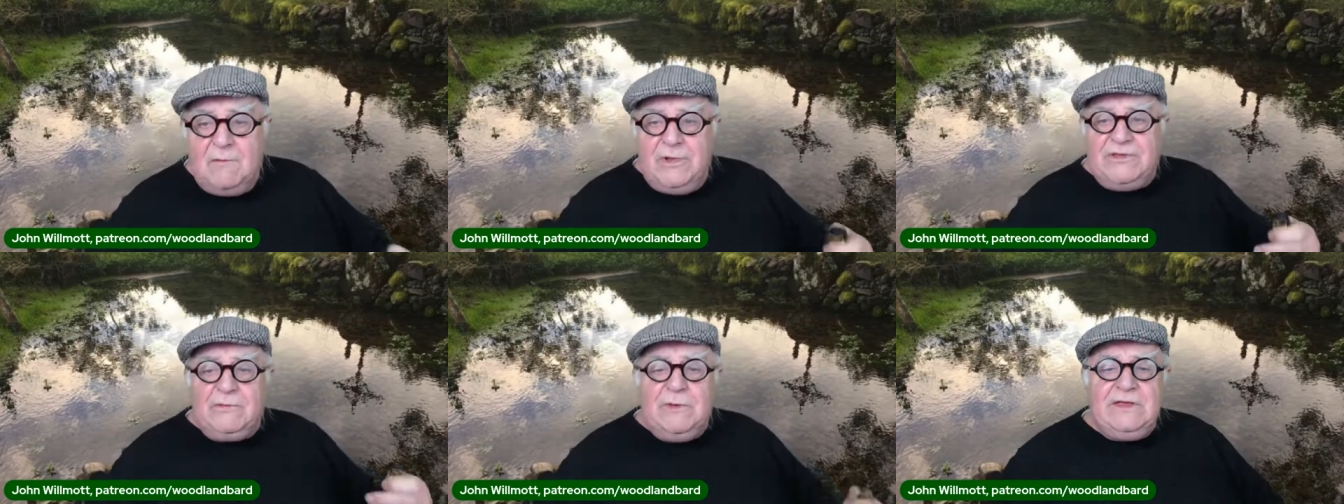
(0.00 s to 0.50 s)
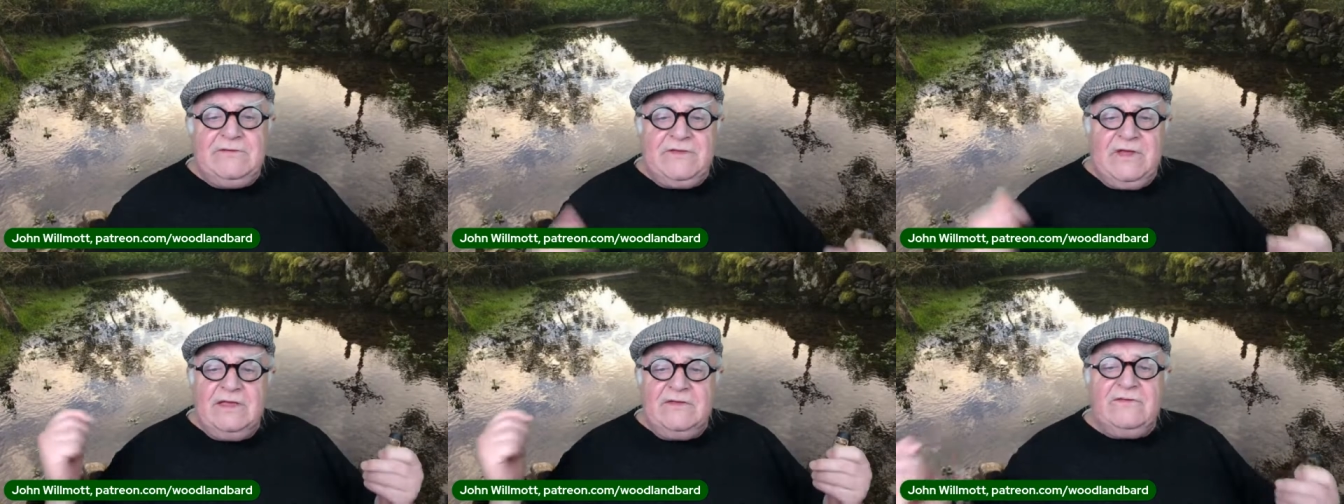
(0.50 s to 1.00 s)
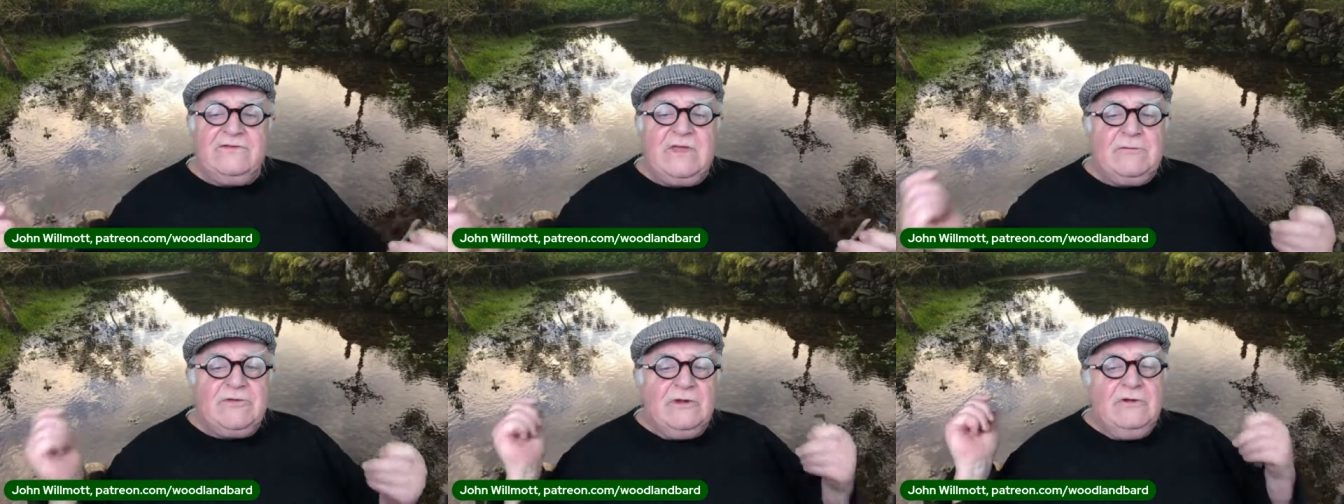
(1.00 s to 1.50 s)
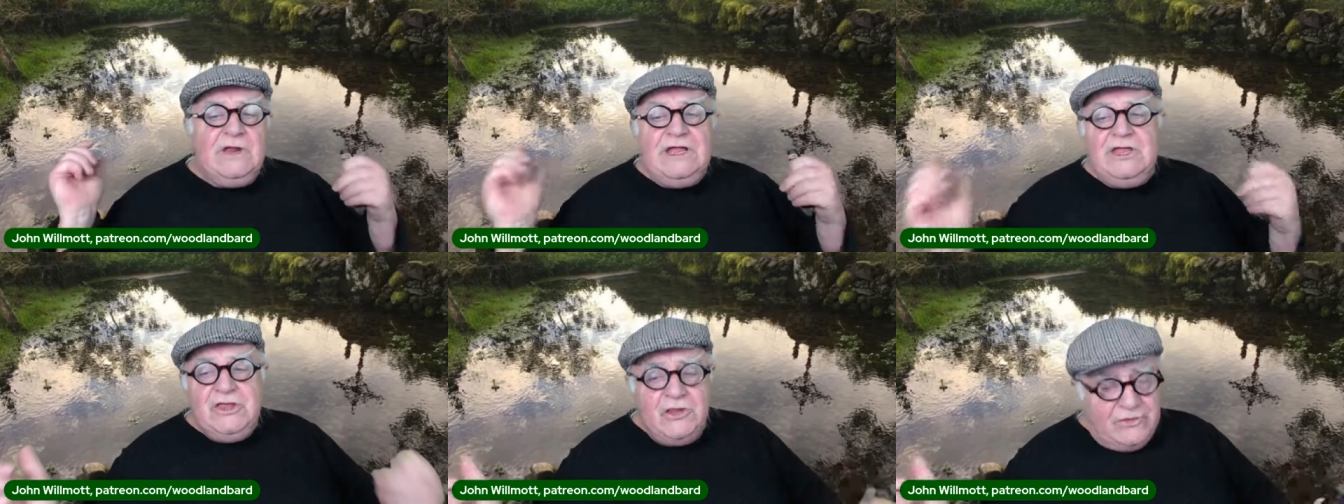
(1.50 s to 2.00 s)
But to me, science is
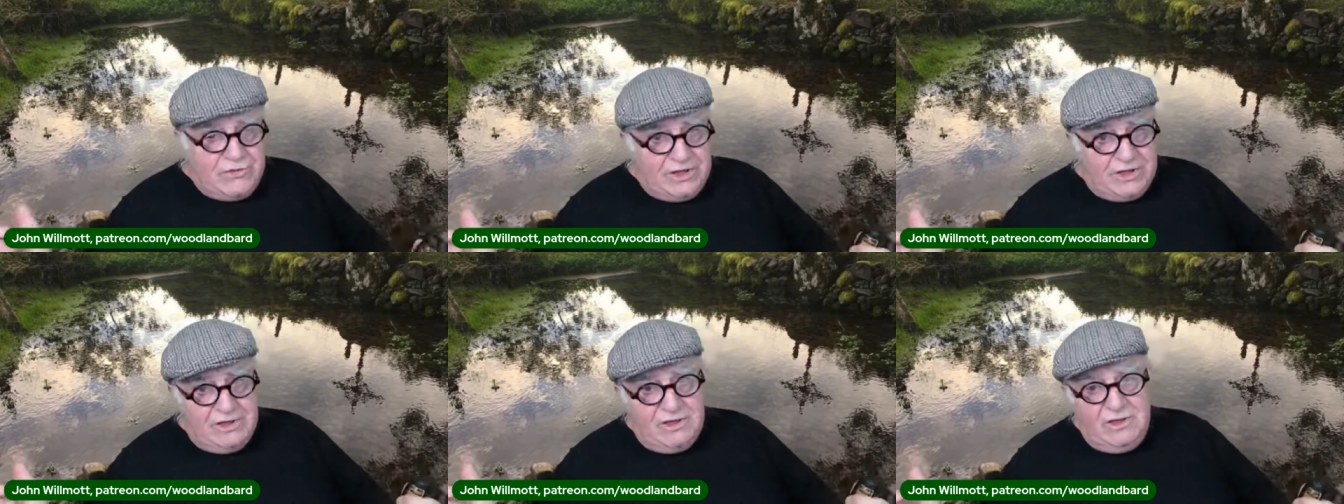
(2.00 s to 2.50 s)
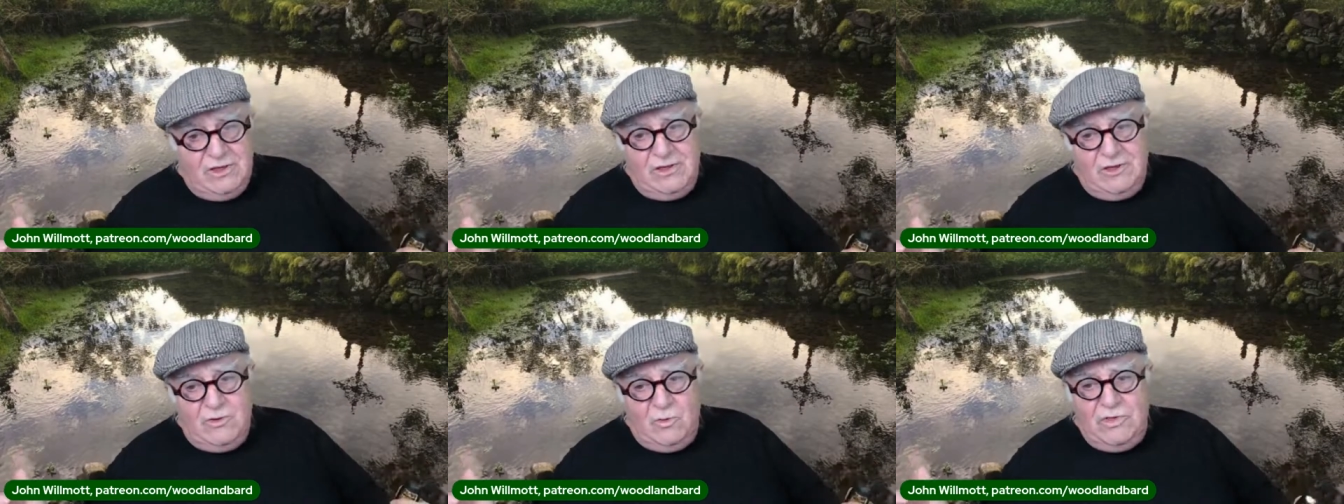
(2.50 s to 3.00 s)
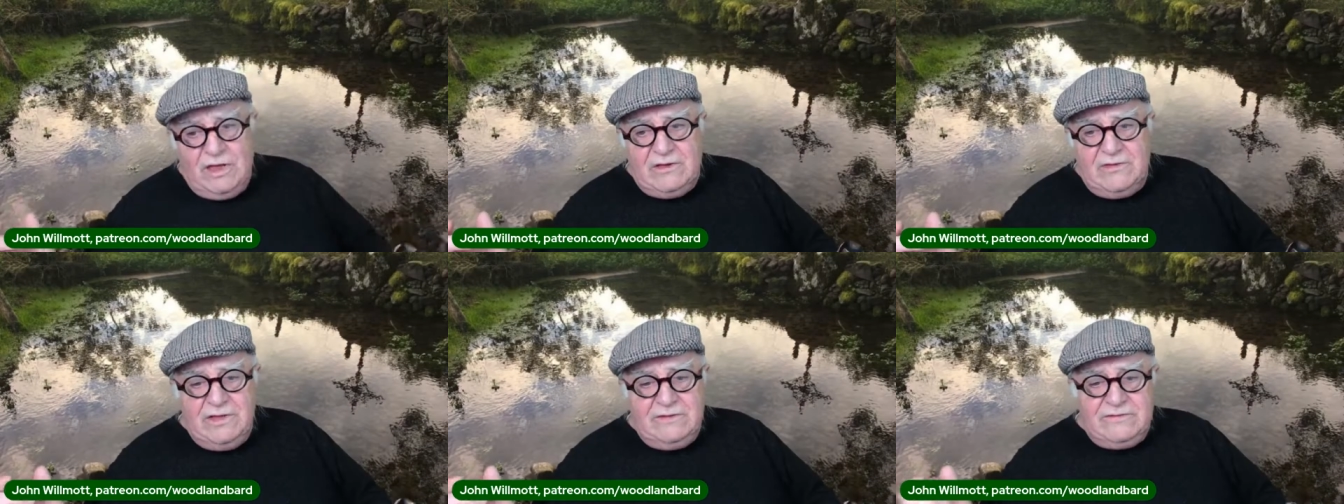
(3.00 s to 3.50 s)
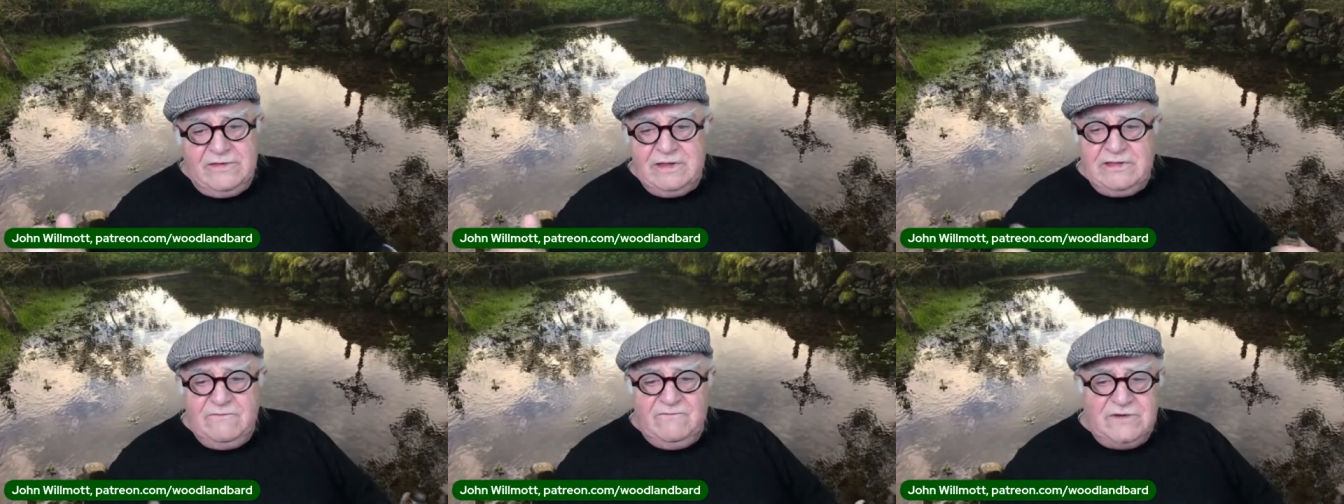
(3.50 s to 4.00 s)
absolutely nothing without the
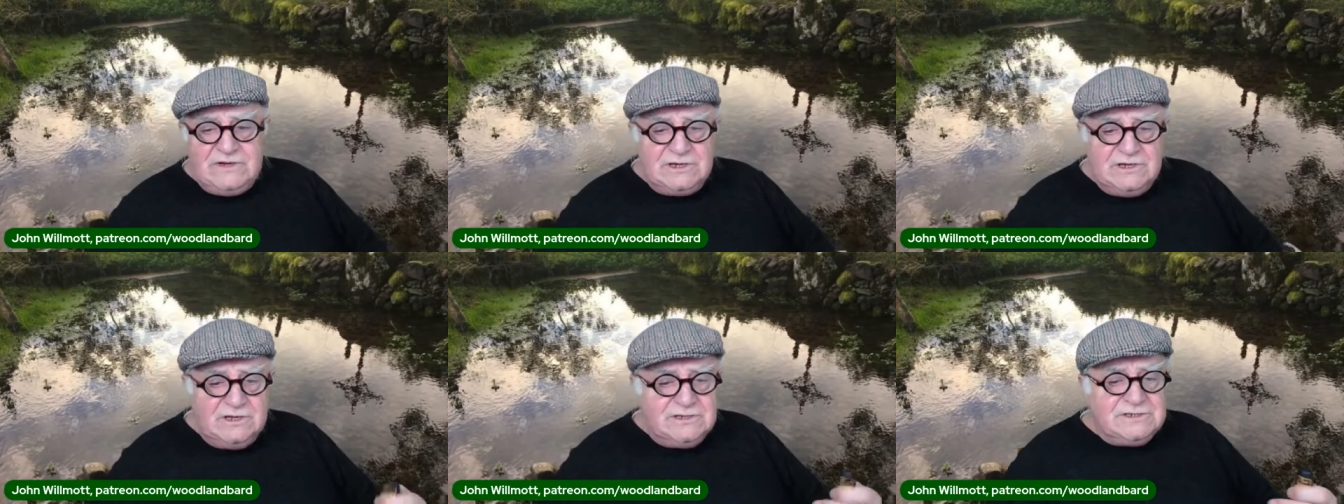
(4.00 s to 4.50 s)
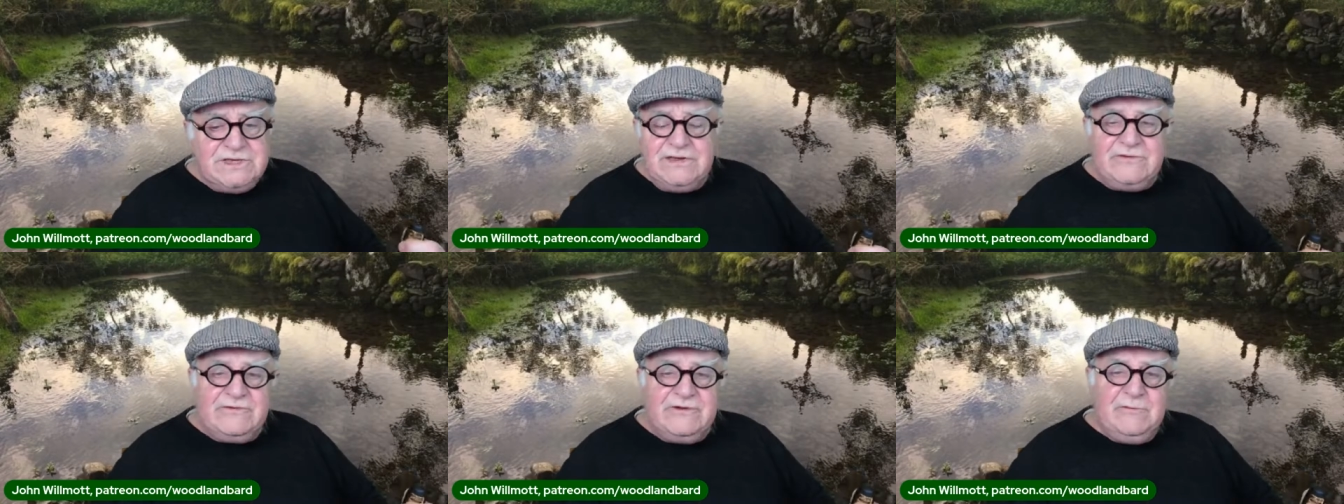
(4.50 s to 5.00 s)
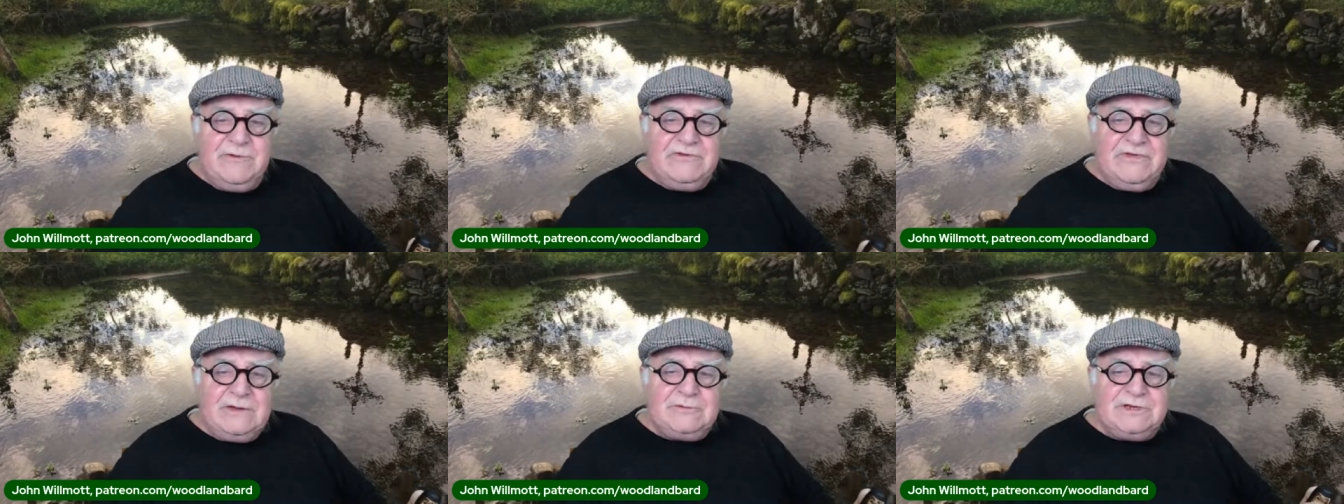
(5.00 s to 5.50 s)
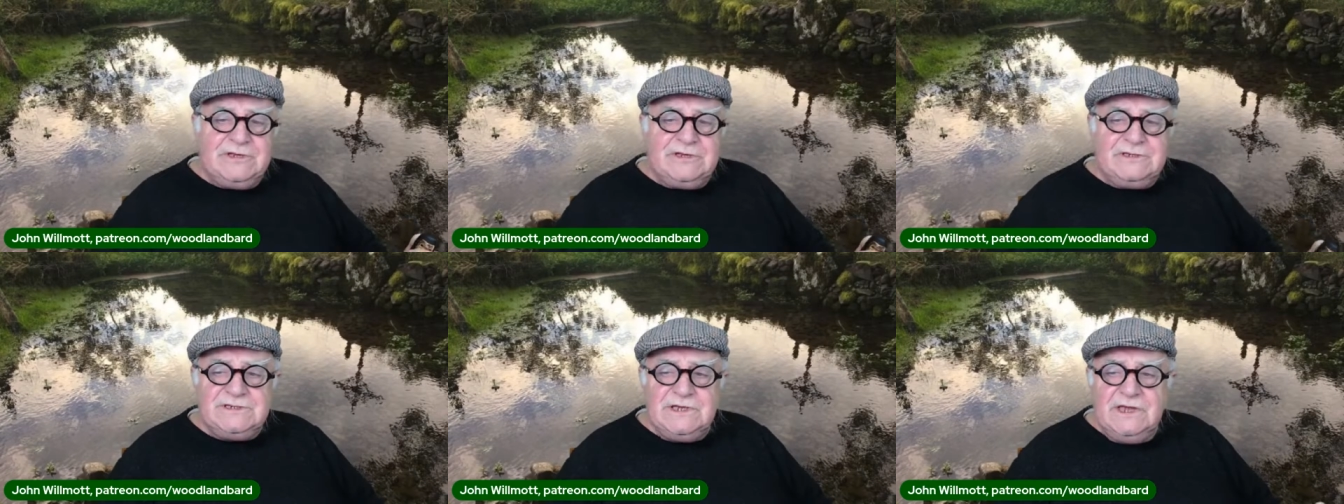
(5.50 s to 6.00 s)
instinctive vision and sensory
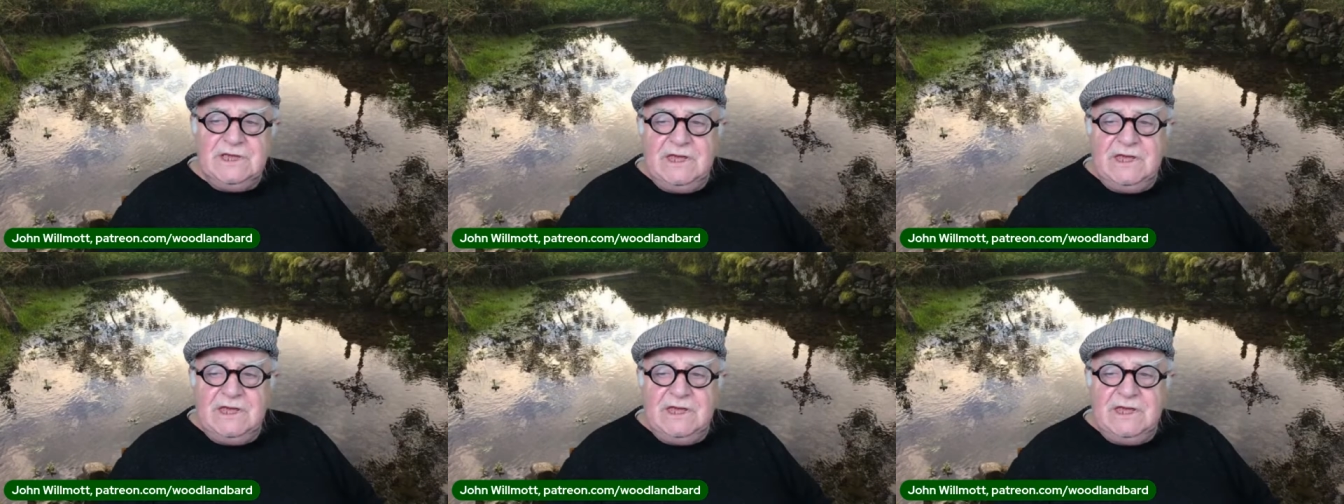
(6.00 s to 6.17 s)
perceptions.